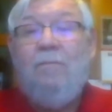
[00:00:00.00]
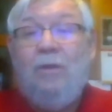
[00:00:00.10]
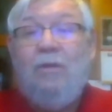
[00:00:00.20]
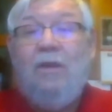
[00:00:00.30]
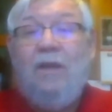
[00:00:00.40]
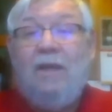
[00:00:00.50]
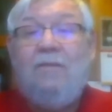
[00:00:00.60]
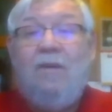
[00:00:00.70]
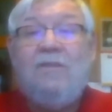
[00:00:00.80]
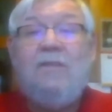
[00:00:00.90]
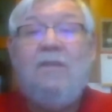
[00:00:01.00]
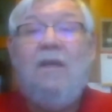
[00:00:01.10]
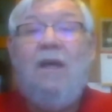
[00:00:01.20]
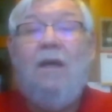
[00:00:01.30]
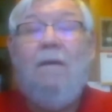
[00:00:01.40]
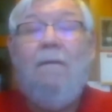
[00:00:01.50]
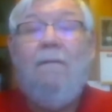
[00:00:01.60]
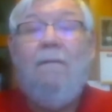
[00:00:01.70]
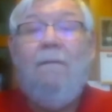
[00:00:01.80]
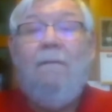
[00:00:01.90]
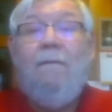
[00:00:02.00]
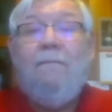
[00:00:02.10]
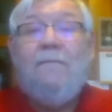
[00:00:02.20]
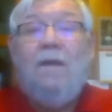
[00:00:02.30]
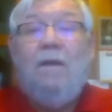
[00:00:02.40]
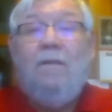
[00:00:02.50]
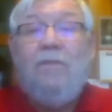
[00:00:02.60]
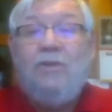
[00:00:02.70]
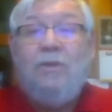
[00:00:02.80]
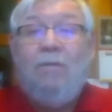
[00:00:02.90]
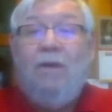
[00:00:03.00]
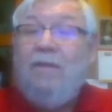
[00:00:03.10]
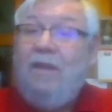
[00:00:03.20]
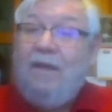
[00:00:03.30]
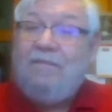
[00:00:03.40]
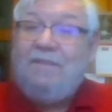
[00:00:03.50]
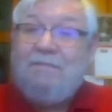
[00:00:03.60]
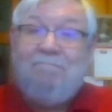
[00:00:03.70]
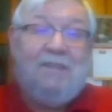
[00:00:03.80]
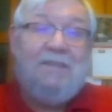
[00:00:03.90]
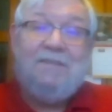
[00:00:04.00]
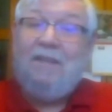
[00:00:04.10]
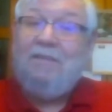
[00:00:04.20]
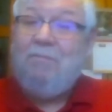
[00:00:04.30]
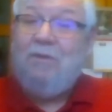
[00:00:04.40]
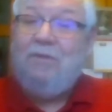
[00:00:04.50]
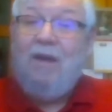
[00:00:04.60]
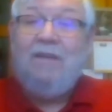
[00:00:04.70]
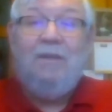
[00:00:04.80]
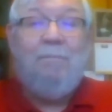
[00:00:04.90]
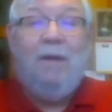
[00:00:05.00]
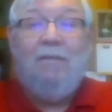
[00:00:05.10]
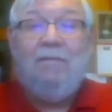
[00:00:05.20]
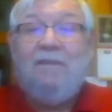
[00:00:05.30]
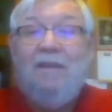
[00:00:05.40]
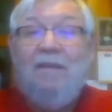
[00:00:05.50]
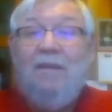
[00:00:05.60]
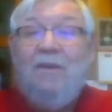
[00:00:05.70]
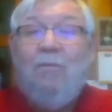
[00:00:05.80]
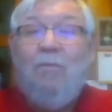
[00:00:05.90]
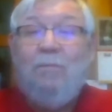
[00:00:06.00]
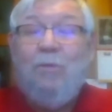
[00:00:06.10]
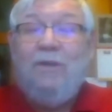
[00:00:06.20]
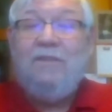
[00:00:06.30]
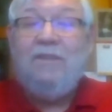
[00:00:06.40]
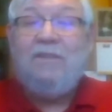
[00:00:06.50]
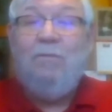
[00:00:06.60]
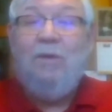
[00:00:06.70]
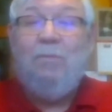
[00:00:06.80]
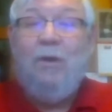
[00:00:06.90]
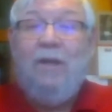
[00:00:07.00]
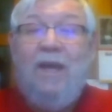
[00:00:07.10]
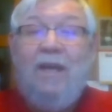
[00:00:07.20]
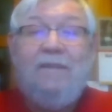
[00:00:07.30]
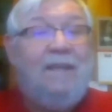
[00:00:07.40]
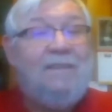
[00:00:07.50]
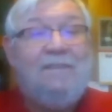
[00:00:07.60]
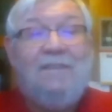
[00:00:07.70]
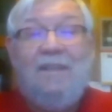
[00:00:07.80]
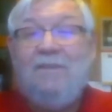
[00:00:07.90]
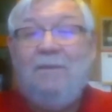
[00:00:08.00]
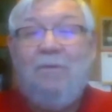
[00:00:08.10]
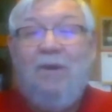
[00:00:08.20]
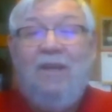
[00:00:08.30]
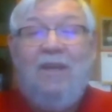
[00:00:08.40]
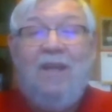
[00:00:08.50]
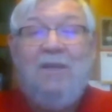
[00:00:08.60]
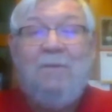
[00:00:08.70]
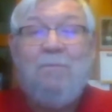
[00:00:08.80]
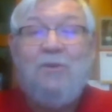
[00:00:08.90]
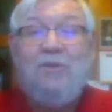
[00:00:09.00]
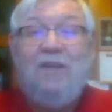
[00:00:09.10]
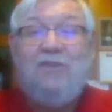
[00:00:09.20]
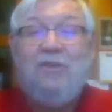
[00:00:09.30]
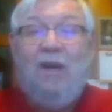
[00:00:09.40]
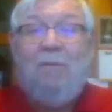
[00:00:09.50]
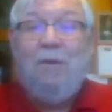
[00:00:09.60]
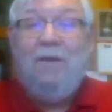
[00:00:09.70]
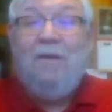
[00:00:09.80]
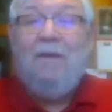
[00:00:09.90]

million hectares this year, and we're talking about 1.6 of 1.8. That's up there 80-90% jump